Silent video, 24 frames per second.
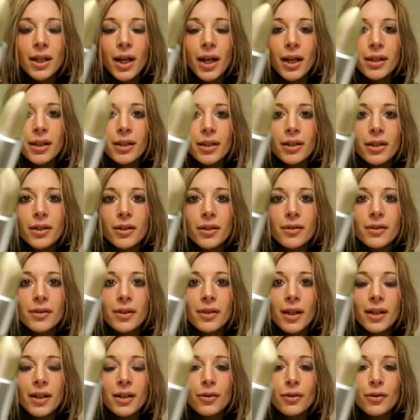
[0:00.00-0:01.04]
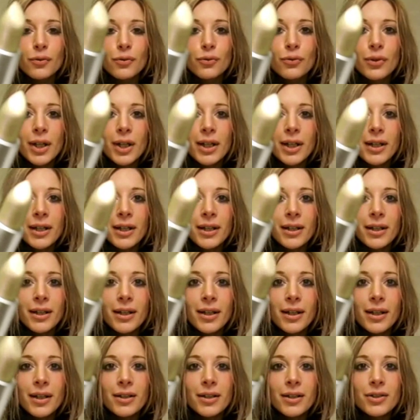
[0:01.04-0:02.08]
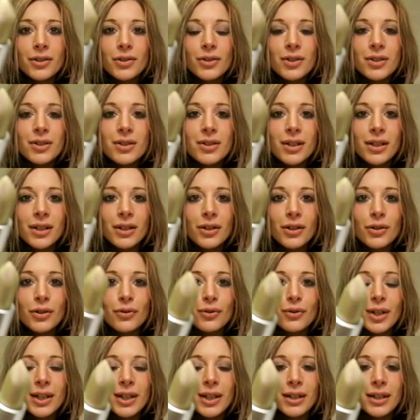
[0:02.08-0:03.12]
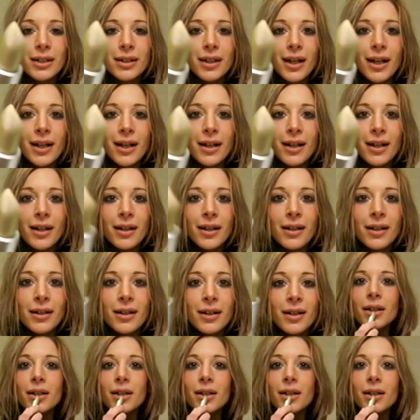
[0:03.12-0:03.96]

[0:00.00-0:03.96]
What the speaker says: And it looks like a really interesting green colour.